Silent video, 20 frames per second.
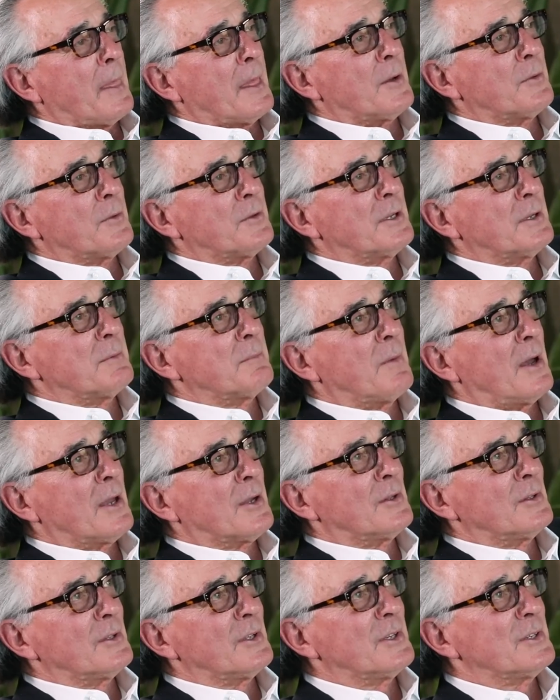I don't think
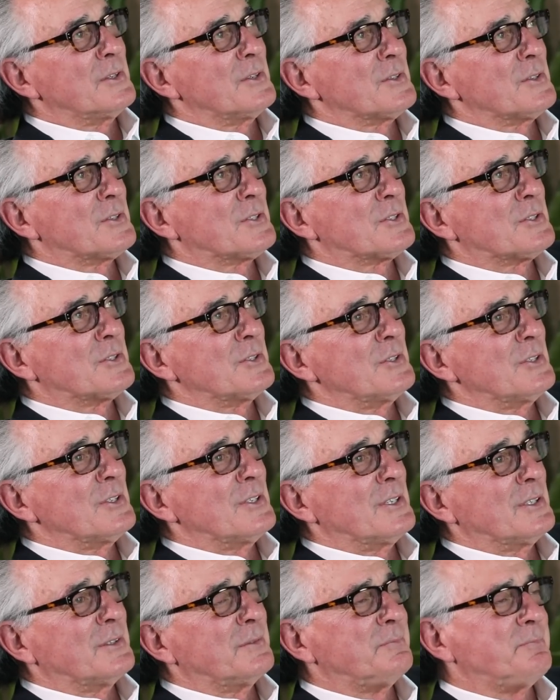Michael
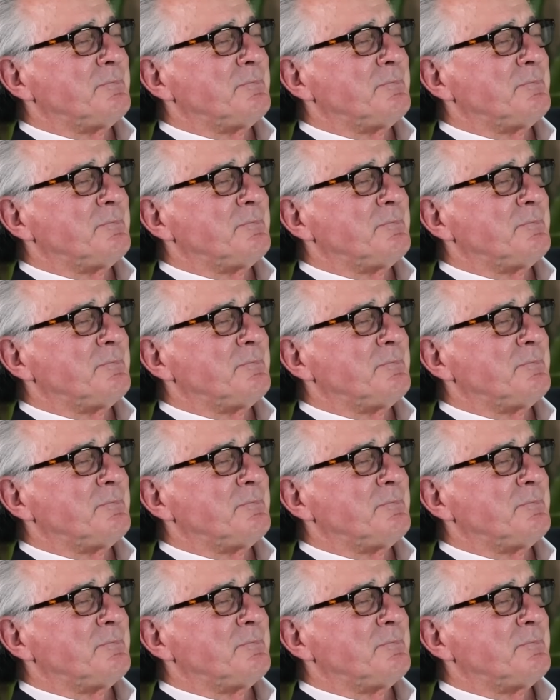understood